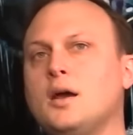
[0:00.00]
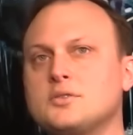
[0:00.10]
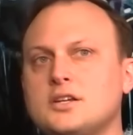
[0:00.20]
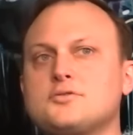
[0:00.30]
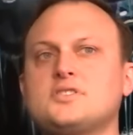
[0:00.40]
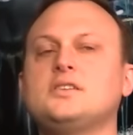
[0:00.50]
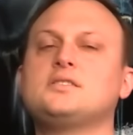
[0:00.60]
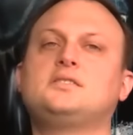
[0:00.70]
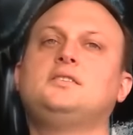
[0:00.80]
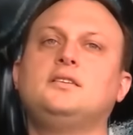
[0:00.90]
It was interesting
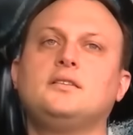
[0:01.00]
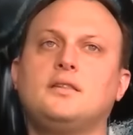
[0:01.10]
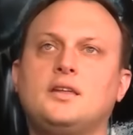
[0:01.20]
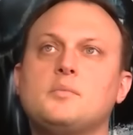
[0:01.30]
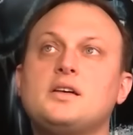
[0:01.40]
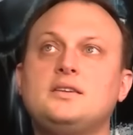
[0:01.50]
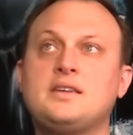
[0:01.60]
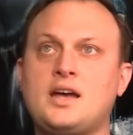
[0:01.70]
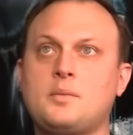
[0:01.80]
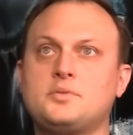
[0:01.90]
seeing them
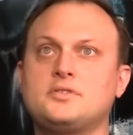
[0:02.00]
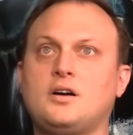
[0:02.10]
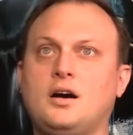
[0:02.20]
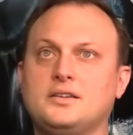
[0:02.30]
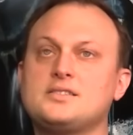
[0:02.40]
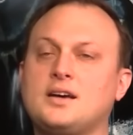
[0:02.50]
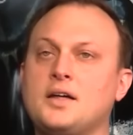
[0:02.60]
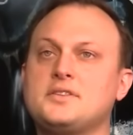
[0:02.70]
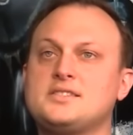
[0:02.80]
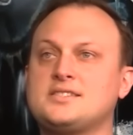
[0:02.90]
adapt on
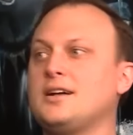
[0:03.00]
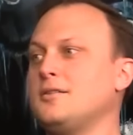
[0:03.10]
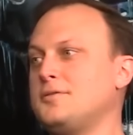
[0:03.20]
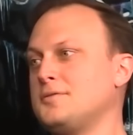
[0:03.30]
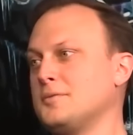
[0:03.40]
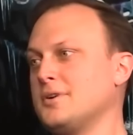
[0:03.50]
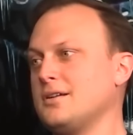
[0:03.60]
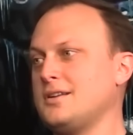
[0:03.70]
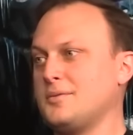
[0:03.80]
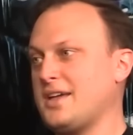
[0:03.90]
N'Zoth itself,
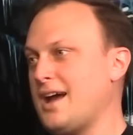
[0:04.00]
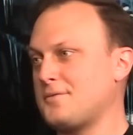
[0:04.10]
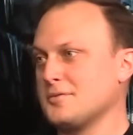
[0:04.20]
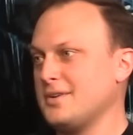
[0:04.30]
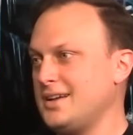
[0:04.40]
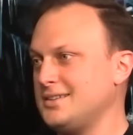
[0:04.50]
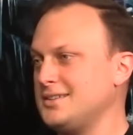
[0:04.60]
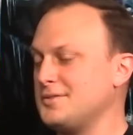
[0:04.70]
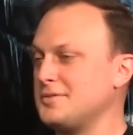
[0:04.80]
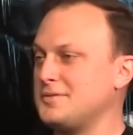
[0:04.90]
where with half the raid in
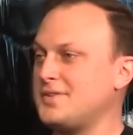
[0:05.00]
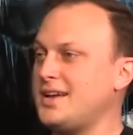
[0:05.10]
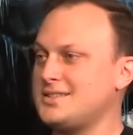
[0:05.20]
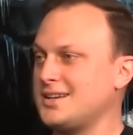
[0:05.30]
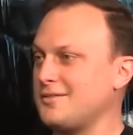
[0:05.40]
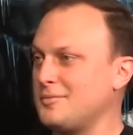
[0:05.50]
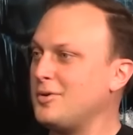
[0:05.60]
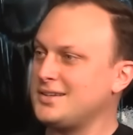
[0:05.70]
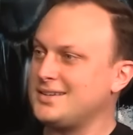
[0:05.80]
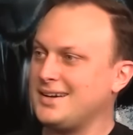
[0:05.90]
a different phase at a given
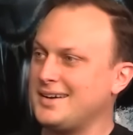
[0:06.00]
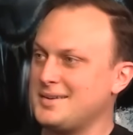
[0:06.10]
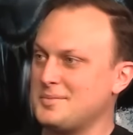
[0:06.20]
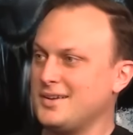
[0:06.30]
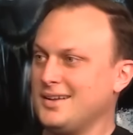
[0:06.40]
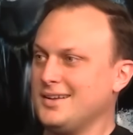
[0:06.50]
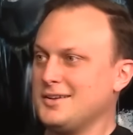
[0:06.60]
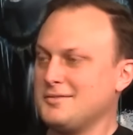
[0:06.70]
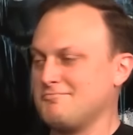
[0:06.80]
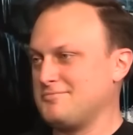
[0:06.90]
point in time,
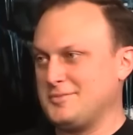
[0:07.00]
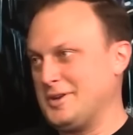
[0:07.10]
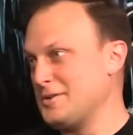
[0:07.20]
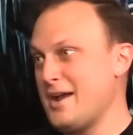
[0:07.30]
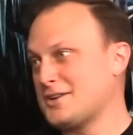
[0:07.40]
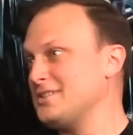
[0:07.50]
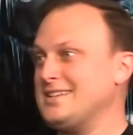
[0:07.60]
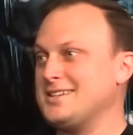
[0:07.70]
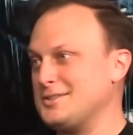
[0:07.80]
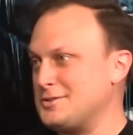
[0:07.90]
you actually
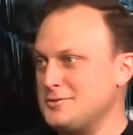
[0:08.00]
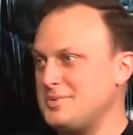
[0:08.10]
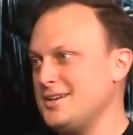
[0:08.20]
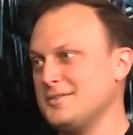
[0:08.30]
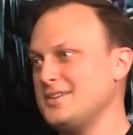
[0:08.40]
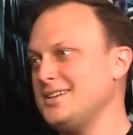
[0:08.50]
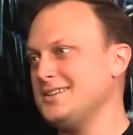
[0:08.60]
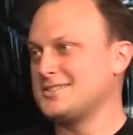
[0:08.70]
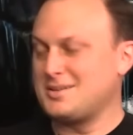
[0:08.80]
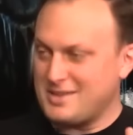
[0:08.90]
needed two
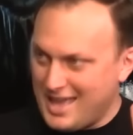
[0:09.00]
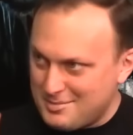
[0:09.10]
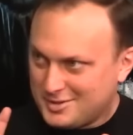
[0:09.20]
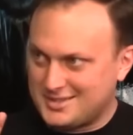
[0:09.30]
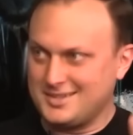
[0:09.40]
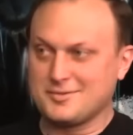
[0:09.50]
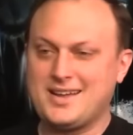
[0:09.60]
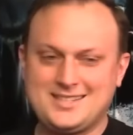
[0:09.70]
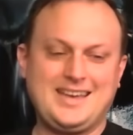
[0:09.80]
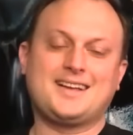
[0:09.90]
POVs to be able to.
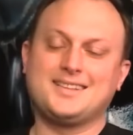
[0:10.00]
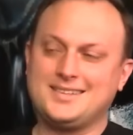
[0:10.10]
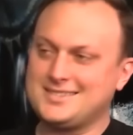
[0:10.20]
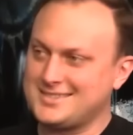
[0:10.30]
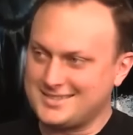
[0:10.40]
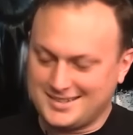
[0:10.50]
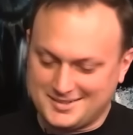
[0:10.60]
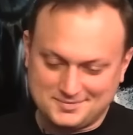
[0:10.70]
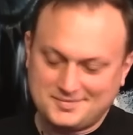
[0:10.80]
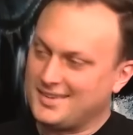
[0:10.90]
Right, exactly. It's
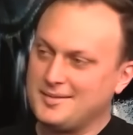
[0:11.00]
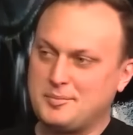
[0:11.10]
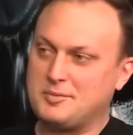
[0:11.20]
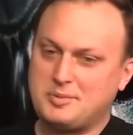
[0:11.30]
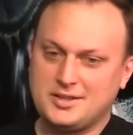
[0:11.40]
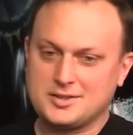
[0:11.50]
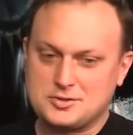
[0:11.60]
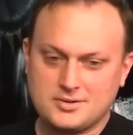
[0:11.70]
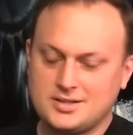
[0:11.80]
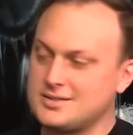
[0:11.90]
pulling the
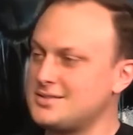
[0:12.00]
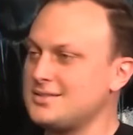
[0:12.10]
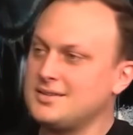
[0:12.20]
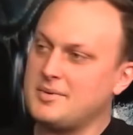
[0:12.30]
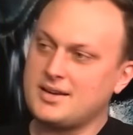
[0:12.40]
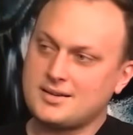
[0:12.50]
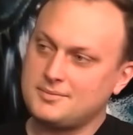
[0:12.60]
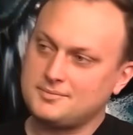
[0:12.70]
strings in the back.